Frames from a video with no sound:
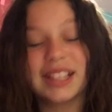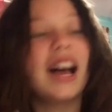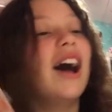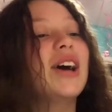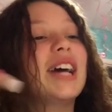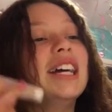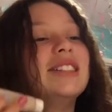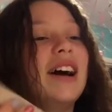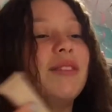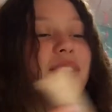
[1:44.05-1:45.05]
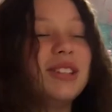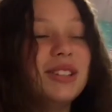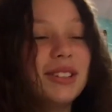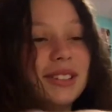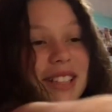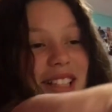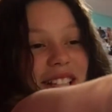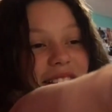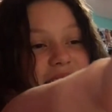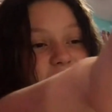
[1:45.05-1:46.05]
Okay, so I have to use the
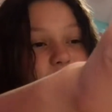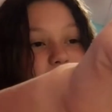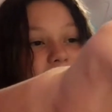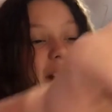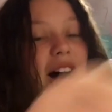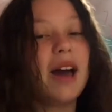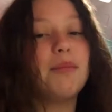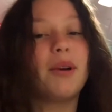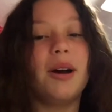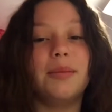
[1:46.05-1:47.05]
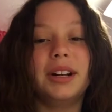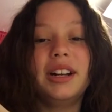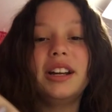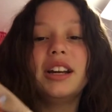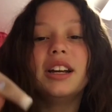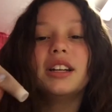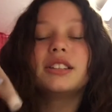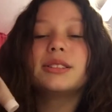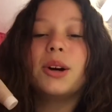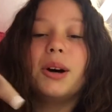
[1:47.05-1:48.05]
liquid eye primer.
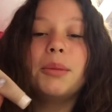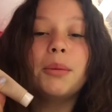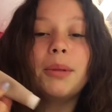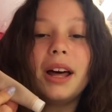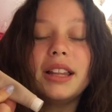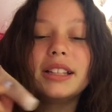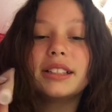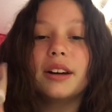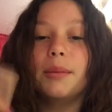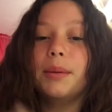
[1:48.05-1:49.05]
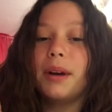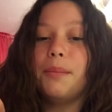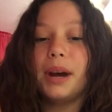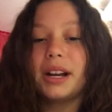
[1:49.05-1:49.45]
So I'm going to apply this and I'll be right back.